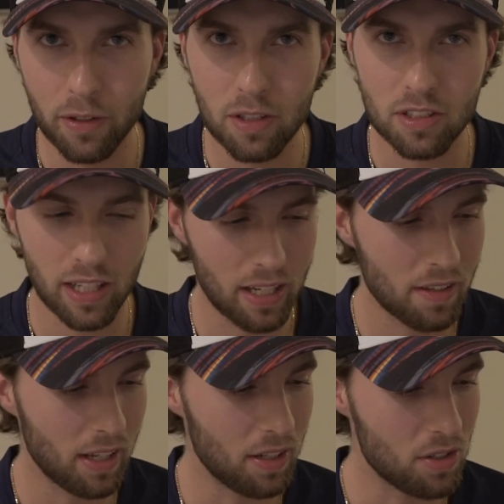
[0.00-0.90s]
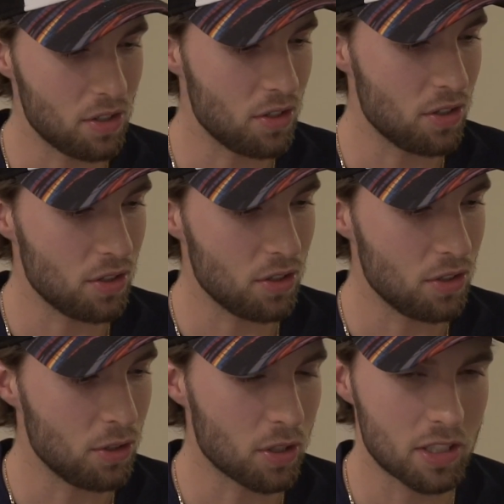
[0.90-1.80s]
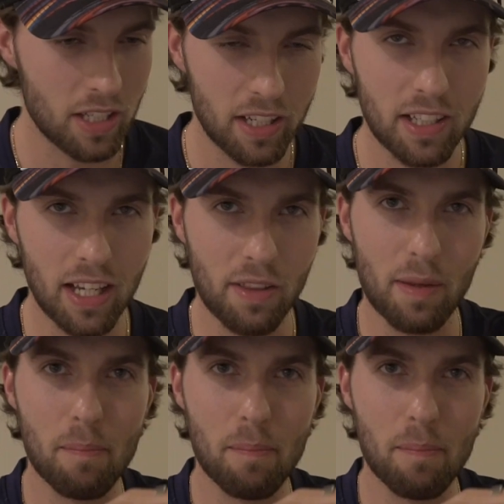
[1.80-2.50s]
understand that you're sitting